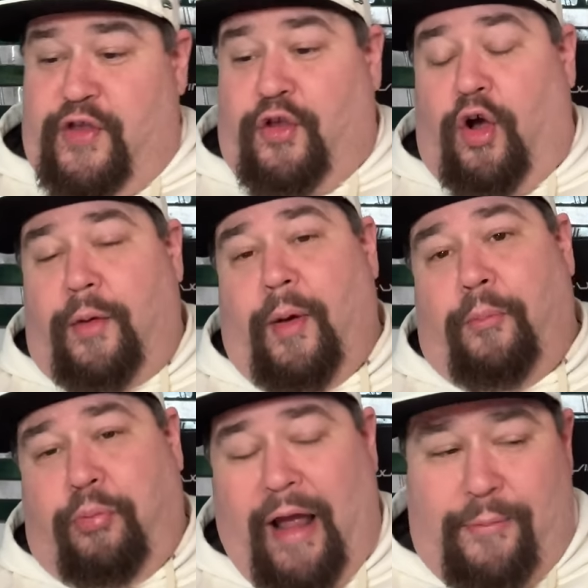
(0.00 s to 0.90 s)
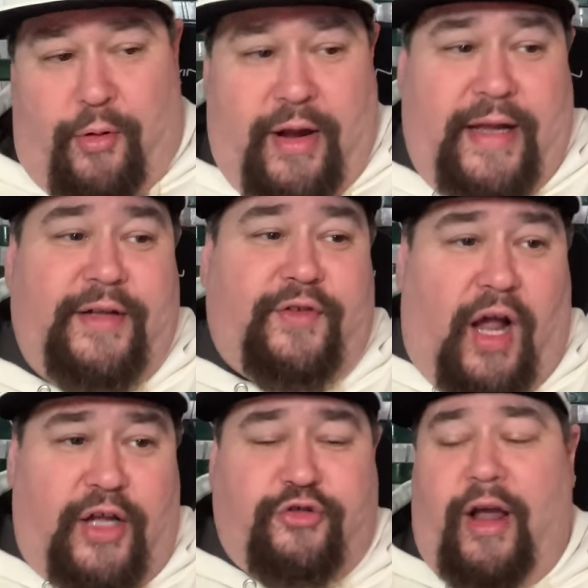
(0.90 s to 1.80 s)
to talk about Bradberry and his
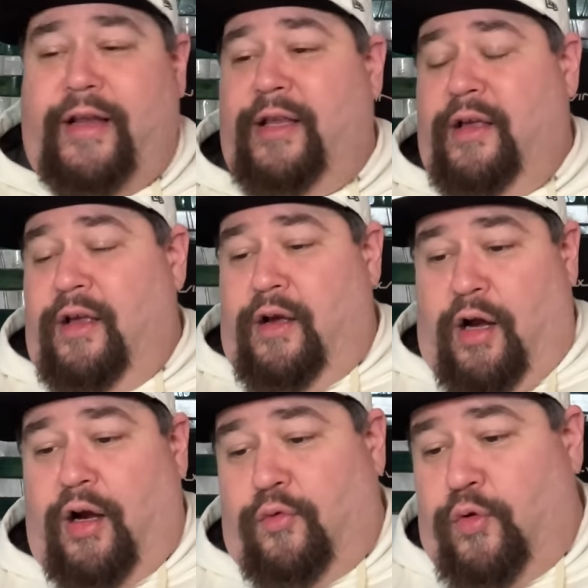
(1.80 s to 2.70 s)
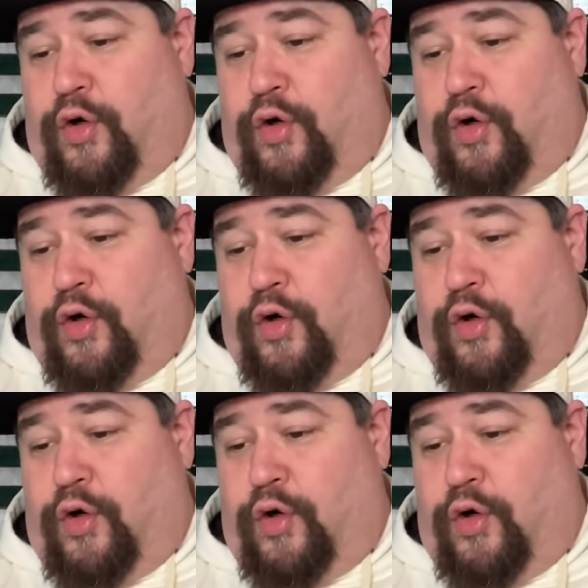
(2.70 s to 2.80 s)
contract uh, real